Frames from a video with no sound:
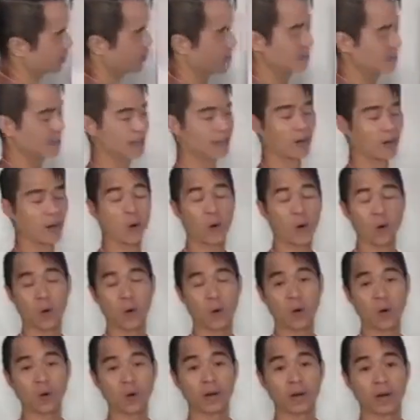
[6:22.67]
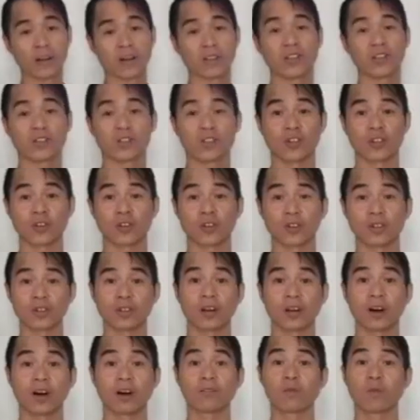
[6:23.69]
the whole
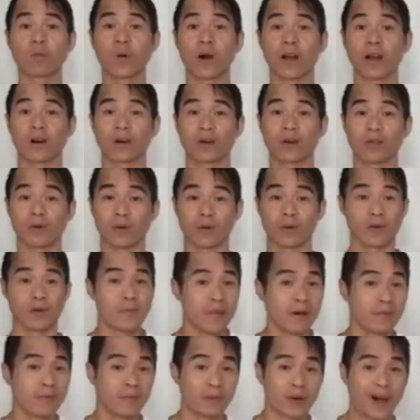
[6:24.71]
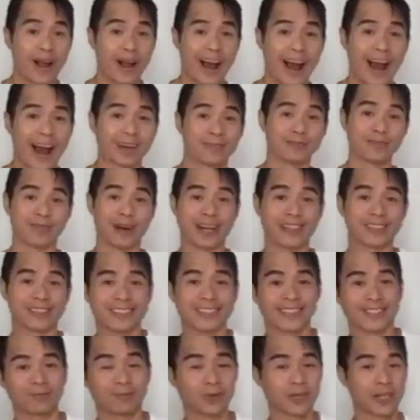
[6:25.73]
circle of wealth, or remember, I
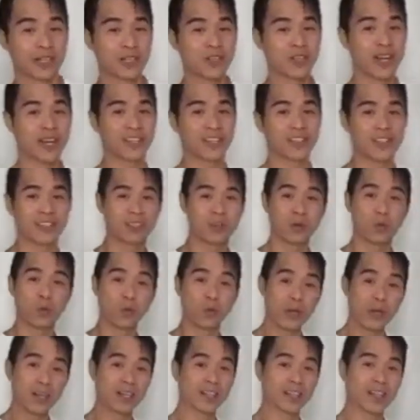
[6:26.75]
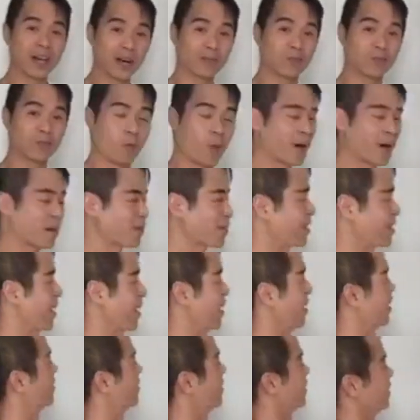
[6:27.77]
want to change it to wheel of wealth
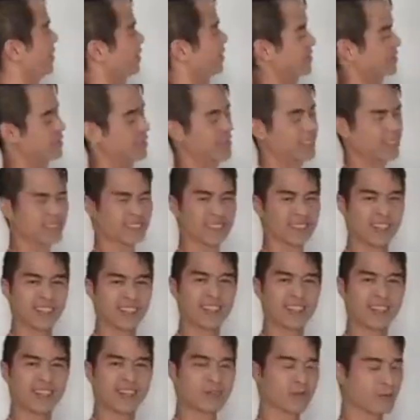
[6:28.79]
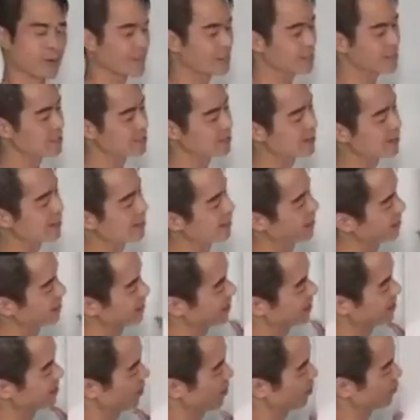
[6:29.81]
now. It's kind of got a ring to it.
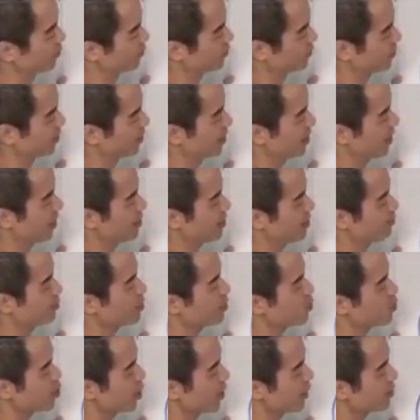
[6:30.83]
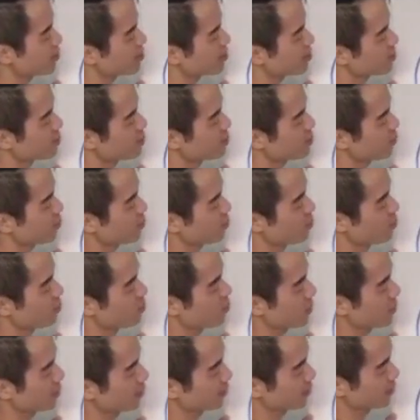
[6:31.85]
So if we change it to the
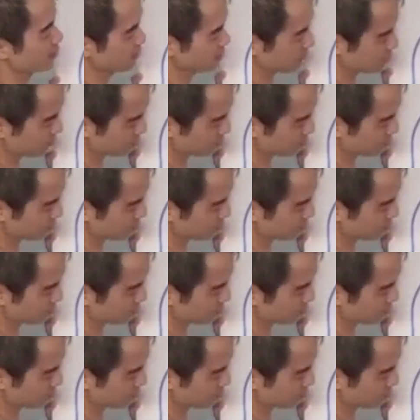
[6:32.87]
wheel